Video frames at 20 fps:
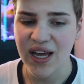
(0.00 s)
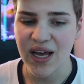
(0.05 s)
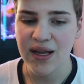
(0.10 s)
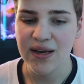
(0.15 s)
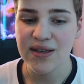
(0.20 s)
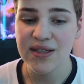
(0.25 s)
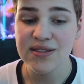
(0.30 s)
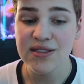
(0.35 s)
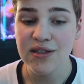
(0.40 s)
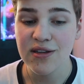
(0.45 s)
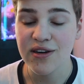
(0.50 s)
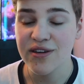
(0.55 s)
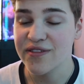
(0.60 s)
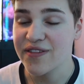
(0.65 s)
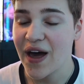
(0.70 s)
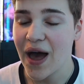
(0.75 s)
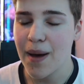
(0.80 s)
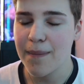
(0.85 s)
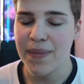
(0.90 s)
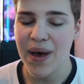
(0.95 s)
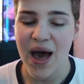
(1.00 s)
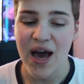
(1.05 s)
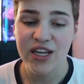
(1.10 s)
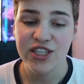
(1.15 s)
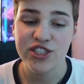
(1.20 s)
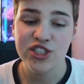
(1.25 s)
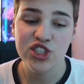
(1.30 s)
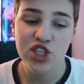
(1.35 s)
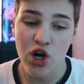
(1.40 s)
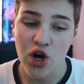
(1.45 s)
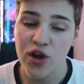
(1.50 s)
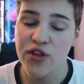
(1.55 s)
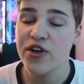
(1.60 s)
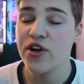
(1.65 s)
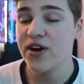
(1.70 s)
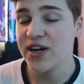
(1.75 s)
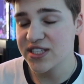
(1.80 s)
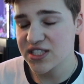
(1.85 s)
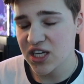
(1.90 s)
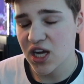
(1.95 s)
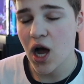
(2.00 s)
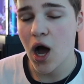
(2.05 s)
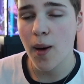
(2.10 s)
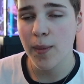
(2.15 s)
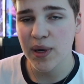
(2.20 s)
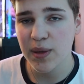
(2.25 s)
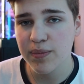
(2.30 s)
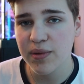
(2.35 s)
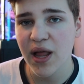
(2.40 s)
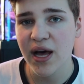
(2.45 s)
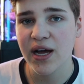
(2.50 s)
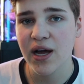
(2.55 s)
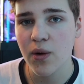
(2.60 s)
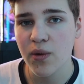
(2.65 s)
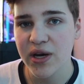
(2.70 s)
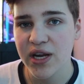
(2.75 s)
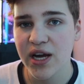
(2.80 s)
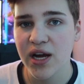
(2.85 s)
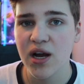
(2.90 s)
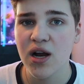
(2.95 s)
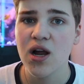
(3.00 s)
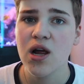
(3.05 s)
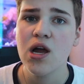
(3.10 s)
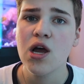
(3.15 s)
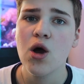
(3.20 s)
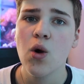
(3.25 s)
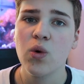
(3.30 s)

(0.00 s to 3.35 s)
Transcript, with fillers: It doesn't look that bad. Sure, there is a common pleco in here,